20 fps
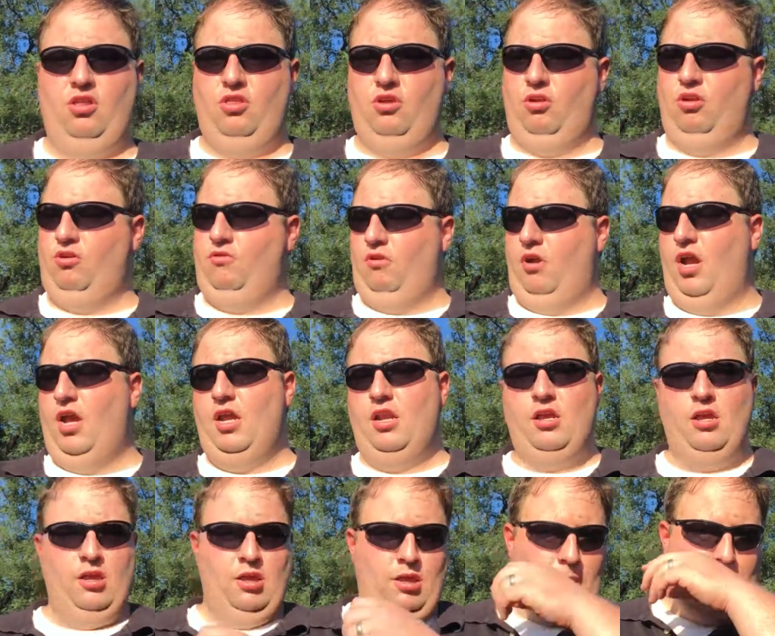They're
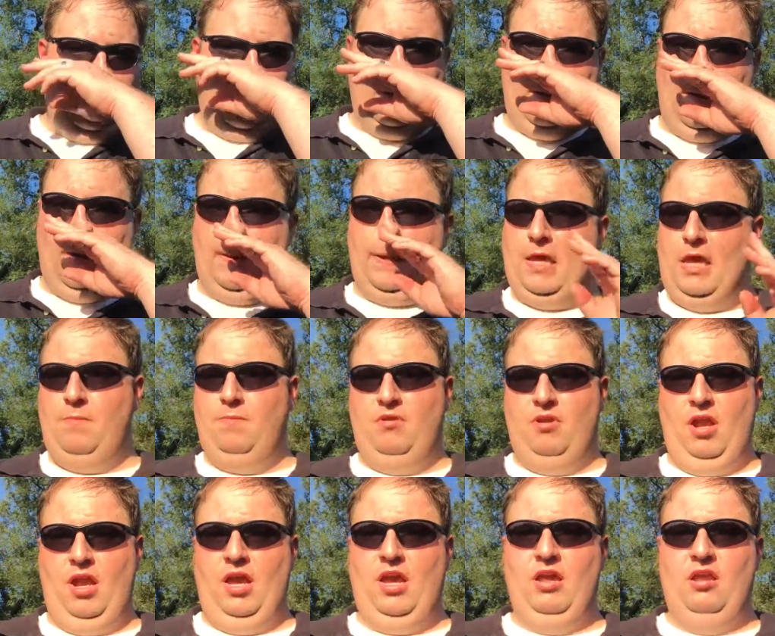great. They keep
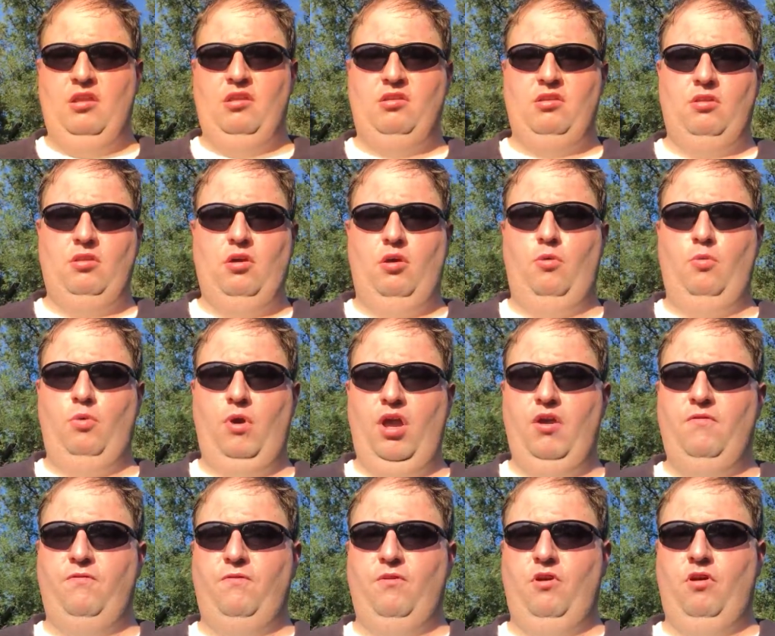your hands
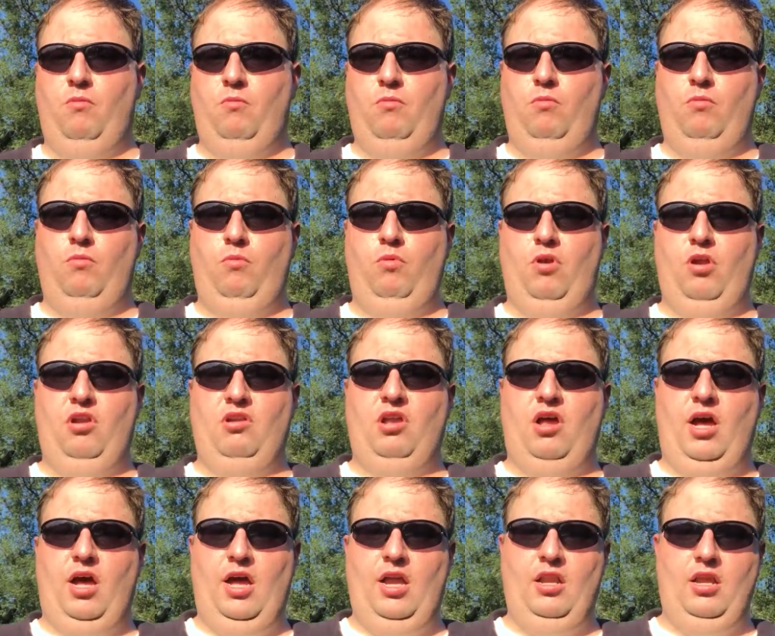away from where it's
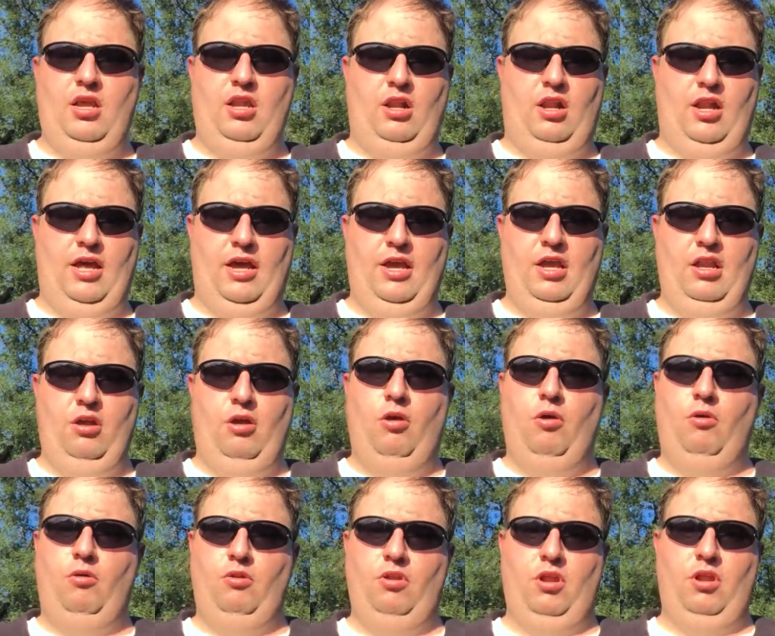hot and allow you to
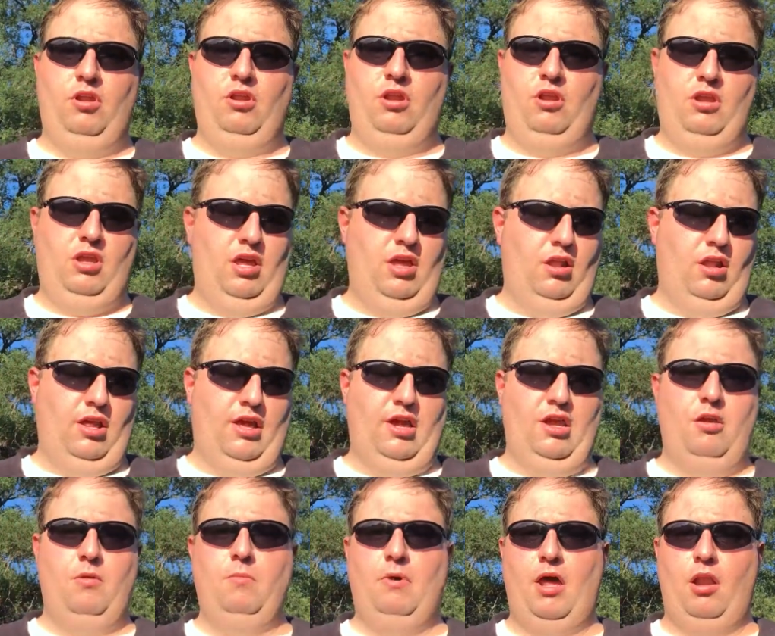hold and allow
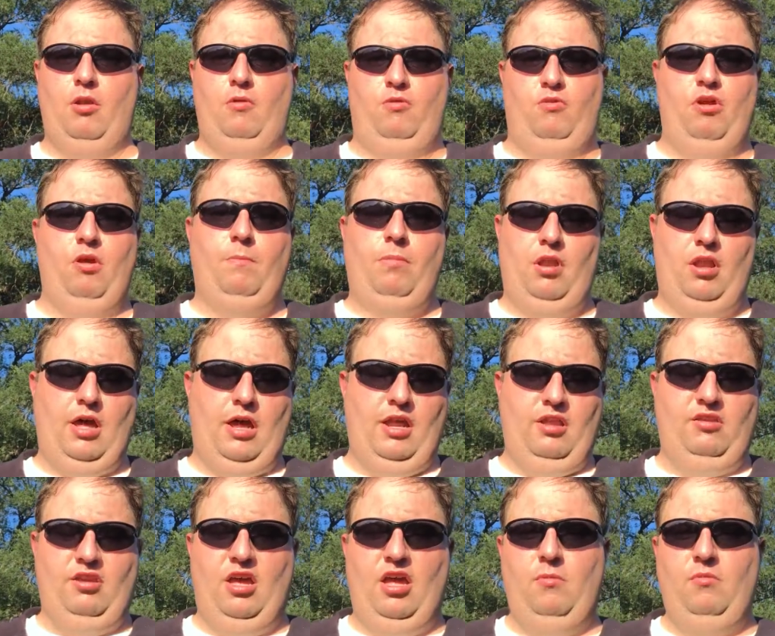you a better grip a lot
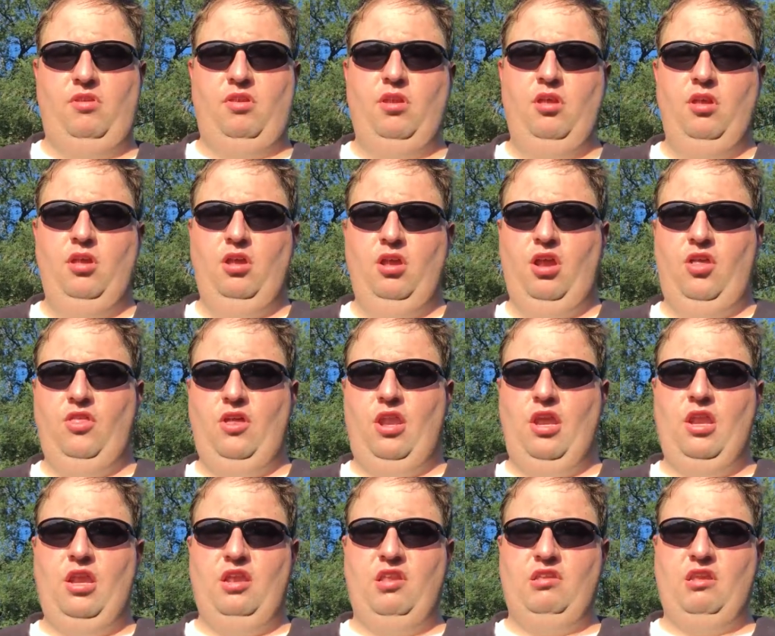of times than
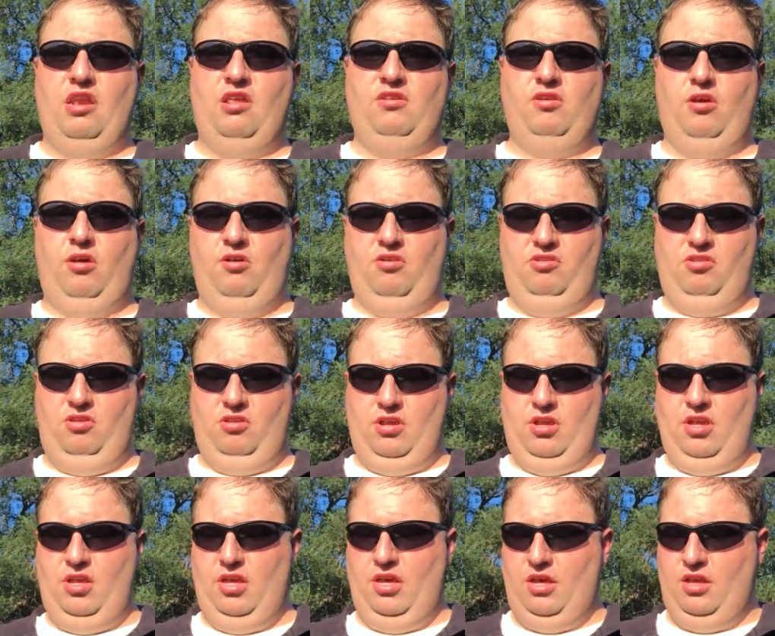any set of tongs you
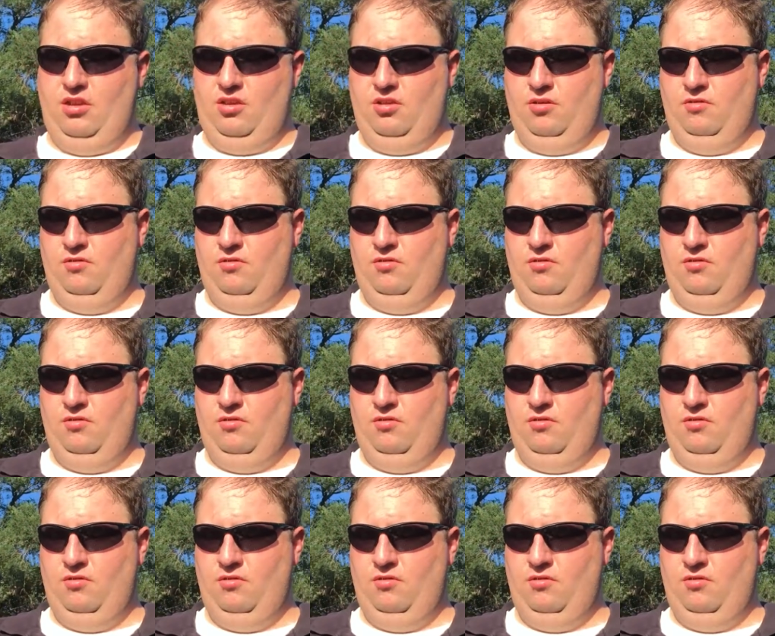could get.